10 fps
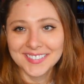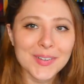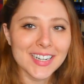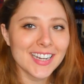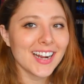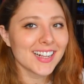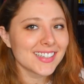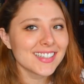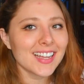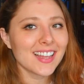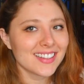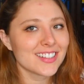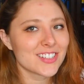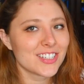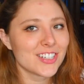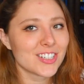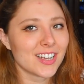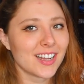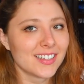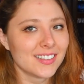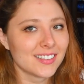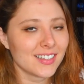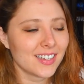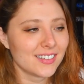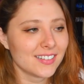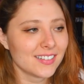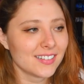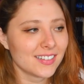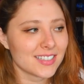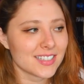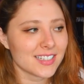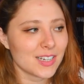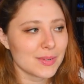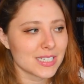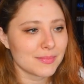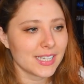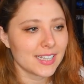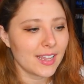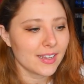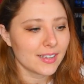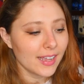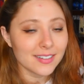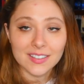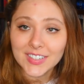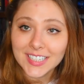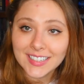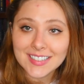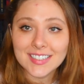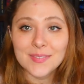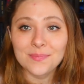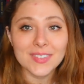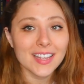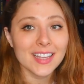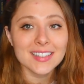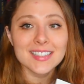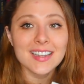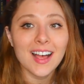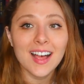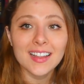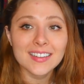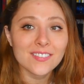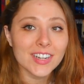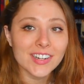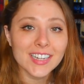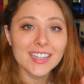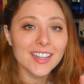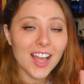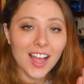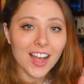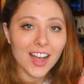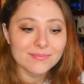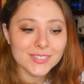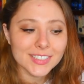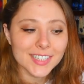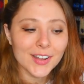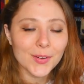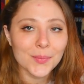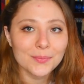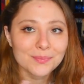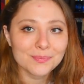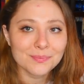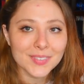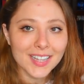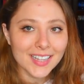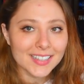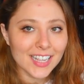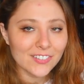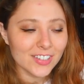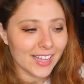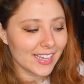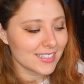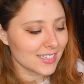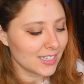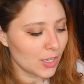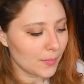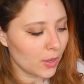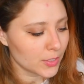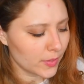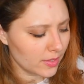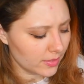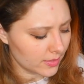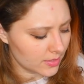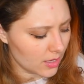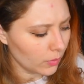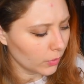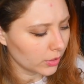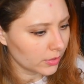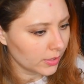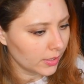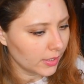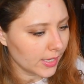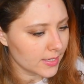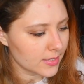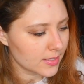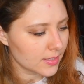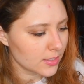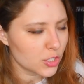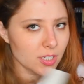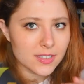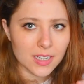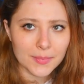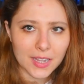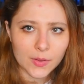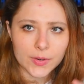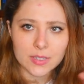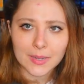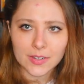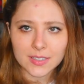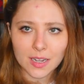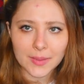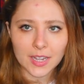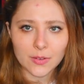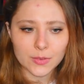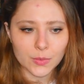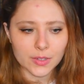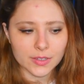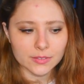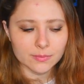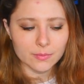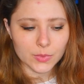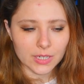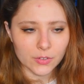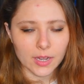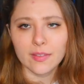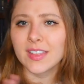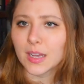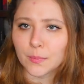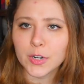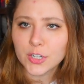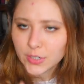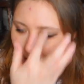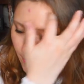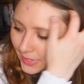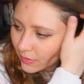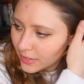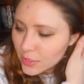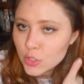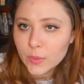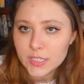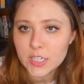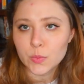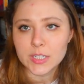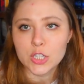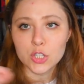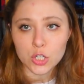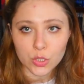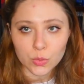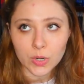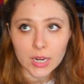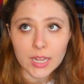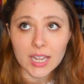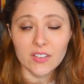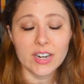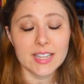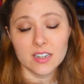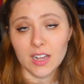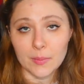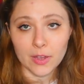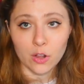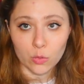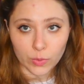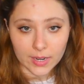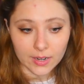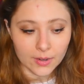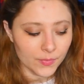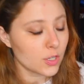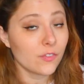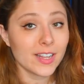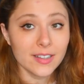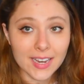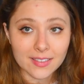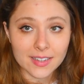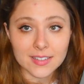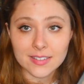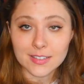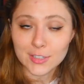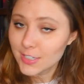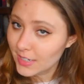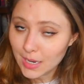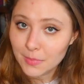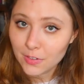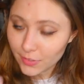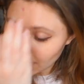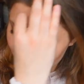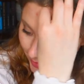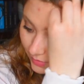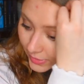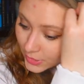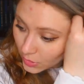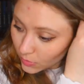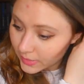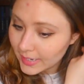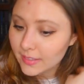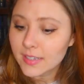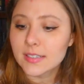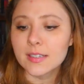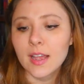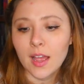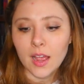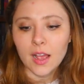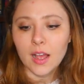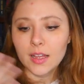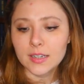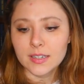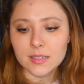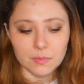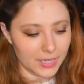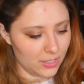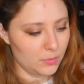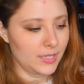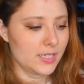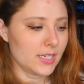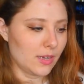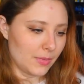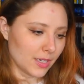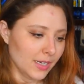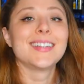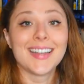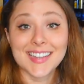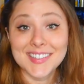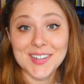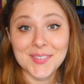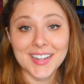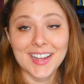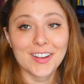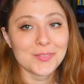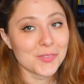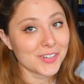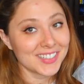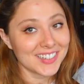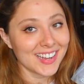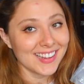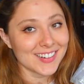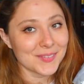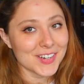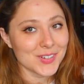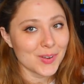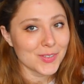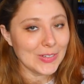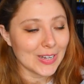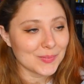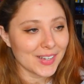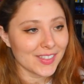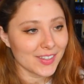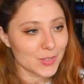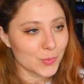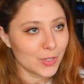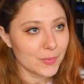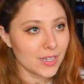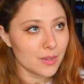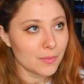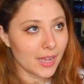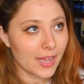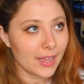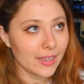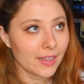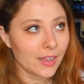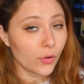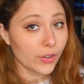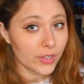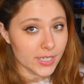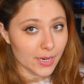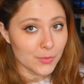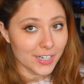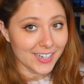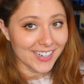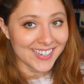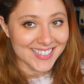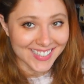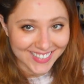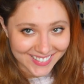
But here, I think, I think there's a good shot that this is gonna be something I like. And at the very least, it's not very long. So, yay for that. Um, also, I think the sequel is just come out or is about to come out or whatever. I think, I'm pretty sure it's coming out in twenty twenty-two if it has not come out already. So if I like this, this is good timing for this. And if I don't like this, it doesn't matter about the timing. Next up I have Before They Were Hanged by Joe Abercrombie. This will be my fourth time reading it.